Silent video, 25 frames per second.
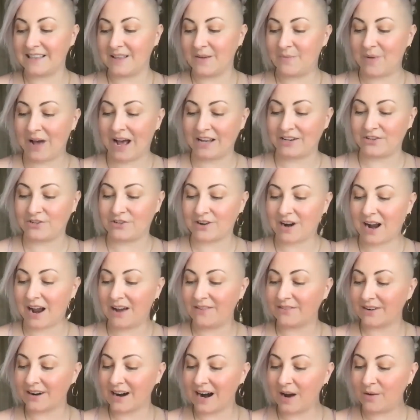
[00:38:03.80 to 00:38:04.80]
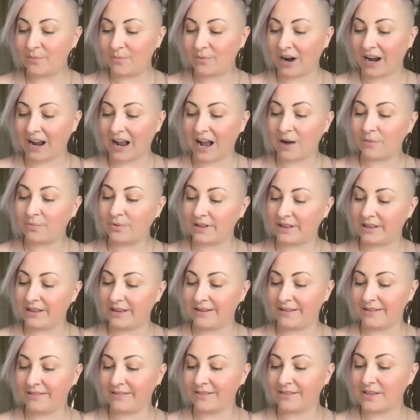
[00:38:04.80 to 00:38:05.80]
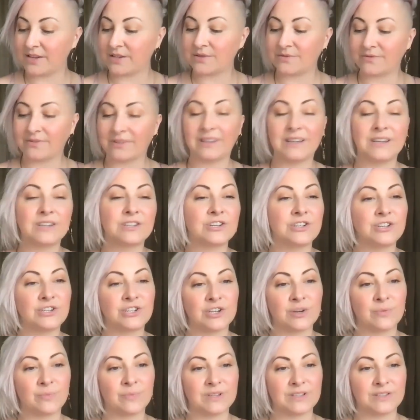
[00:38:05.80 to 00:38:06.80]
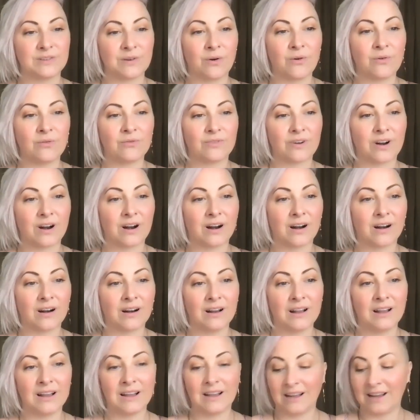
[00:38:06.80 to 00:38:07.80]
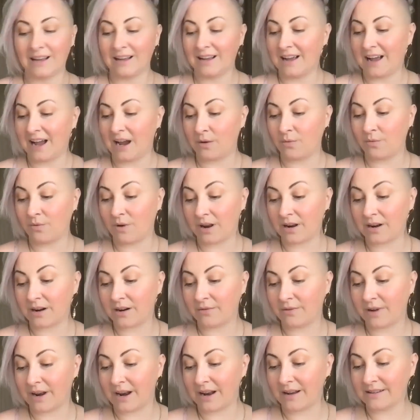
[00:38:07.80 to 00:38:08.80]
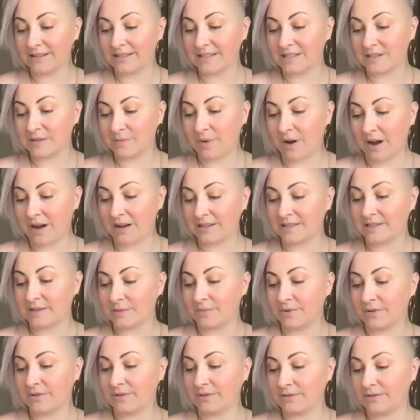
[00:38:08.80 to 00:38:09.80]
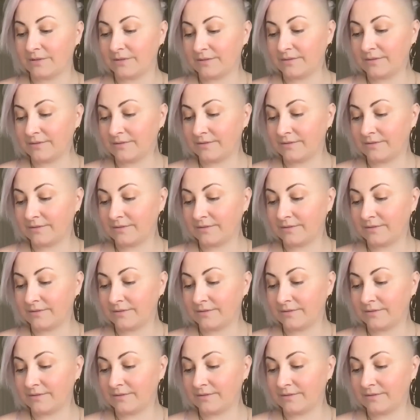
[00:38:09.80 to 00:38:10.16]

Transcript: the bad driver. I break up with you. This relationship is over. I wonder what else is possible.